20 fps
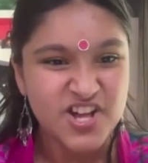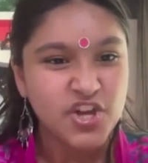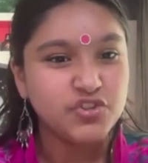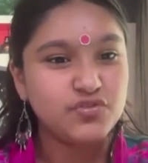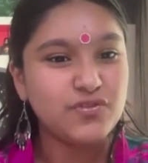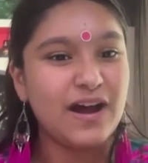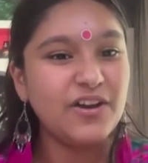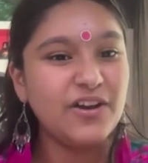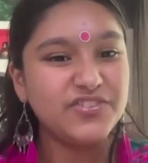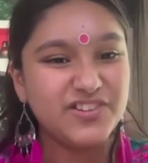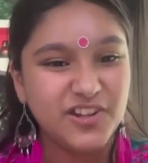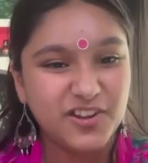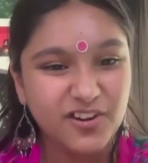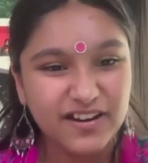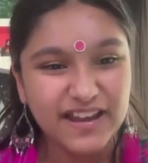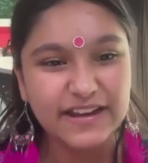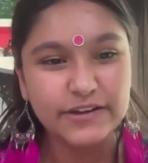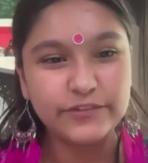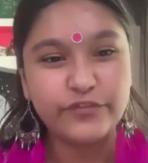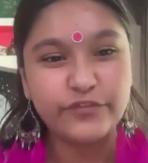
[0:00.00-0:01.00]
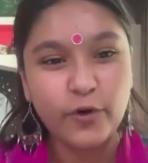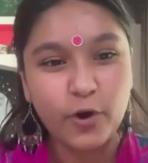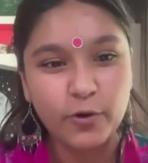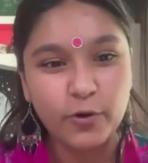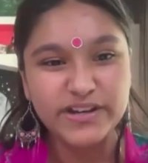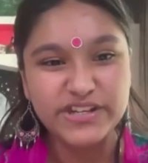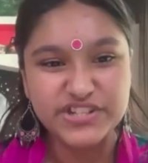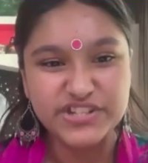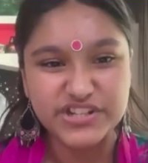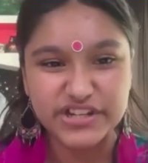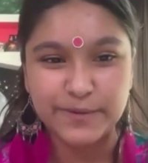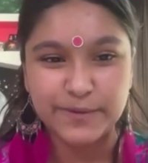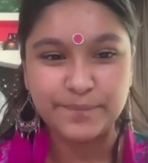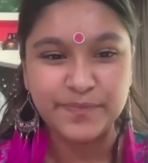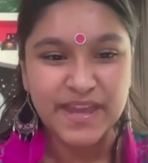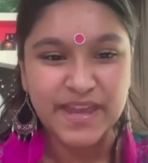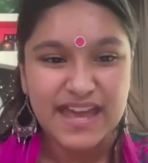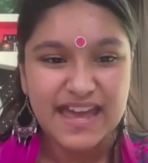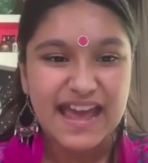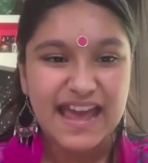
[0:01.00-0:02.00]
So I was looking forward to,
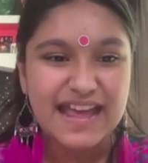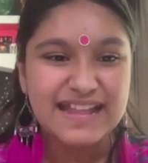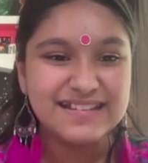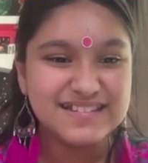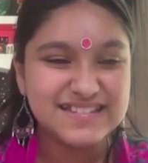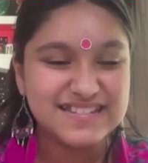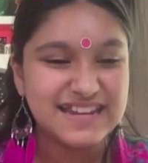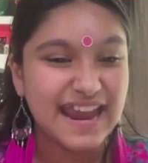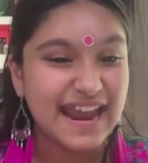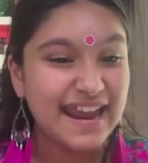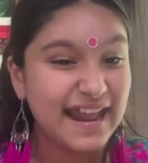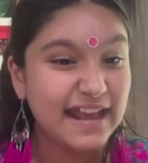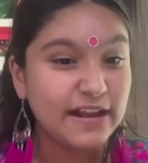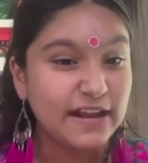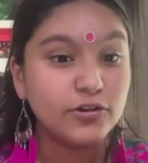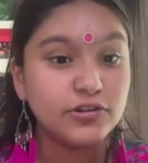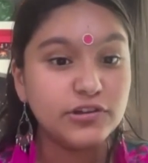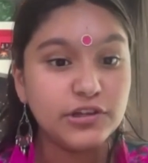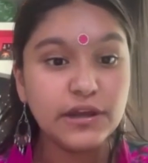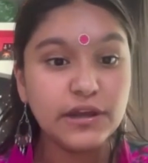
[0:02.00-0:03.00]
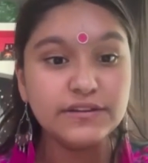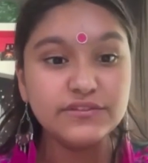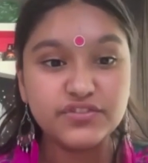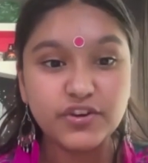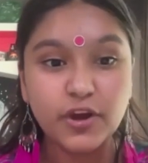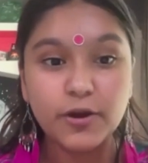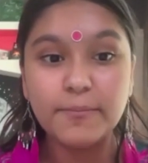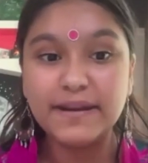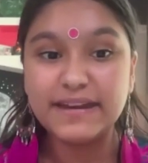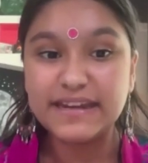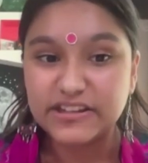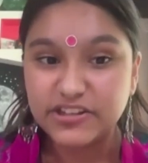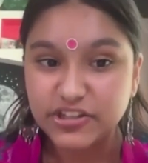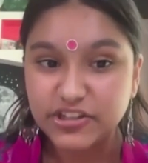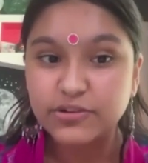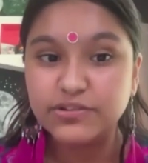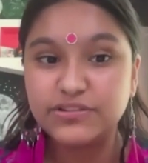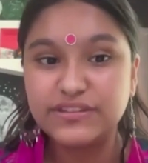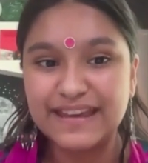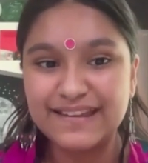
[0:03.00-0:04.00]
and I could learn so many
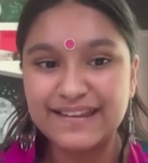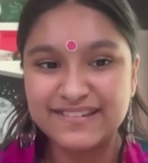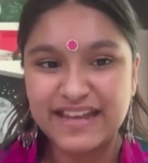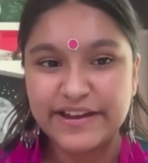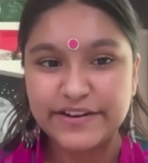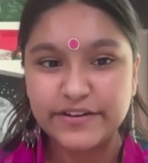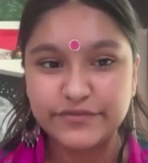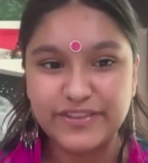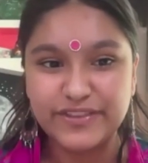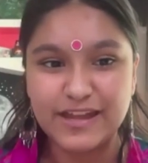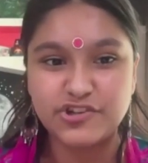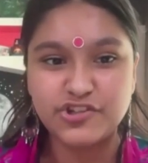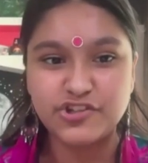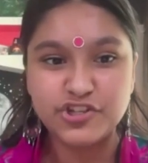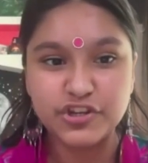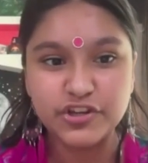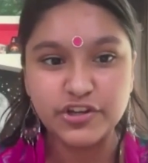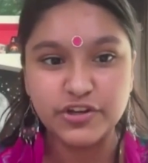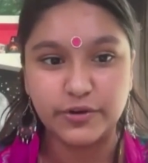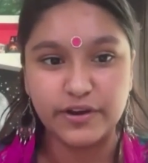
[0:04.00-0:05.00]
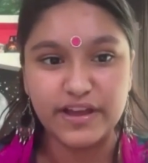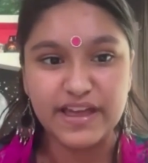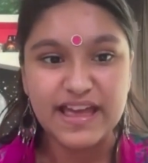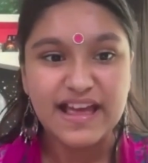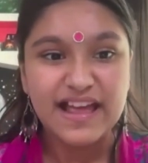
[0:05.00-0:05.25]
new things out of that too.